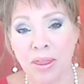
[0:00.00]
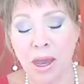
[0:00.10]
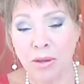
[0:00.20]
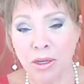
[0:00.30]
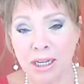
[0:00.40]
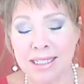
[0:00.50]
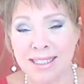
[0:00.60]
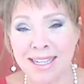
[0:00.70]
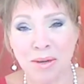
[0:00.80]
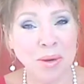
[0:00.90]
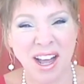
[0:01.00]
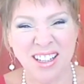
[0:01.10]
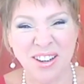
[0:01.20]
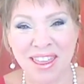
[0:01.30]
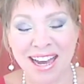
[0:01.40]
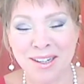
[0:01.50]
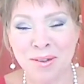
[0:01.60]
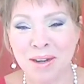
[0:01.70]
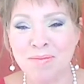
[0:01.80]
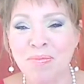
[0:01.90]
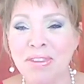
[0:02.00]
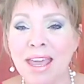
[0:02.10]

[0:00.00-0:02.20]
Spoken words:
without your consent. We all know that quote.